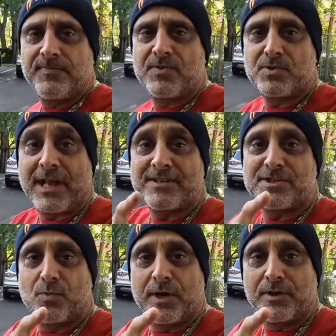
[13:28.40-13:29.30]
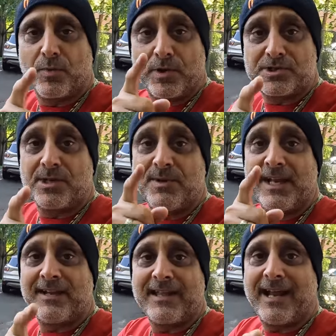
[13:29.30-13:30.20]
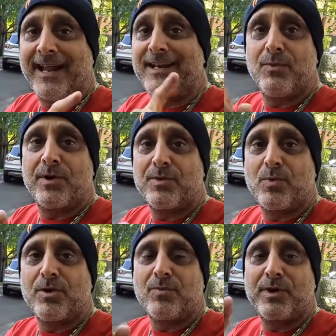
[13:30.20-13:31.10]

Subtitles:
So that's the winner. The winner's going to be getting that anywhere in the world,